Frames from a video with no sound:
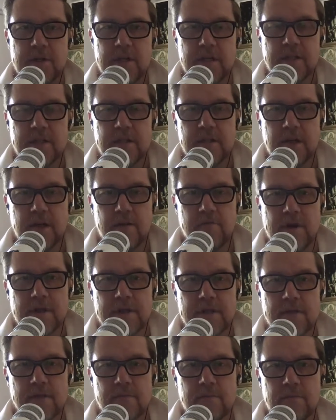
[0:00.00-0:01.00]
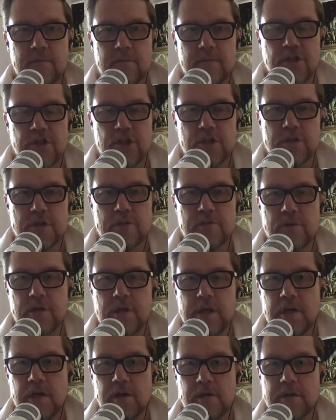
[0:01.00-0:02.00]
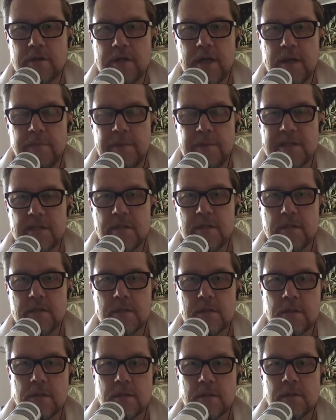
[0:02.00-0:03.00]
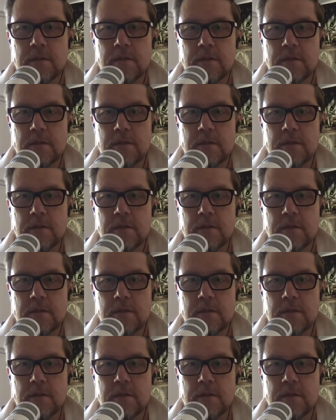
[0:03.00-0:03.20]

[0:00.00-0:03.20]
You need to, you know, run some juice through the old uh, pistons.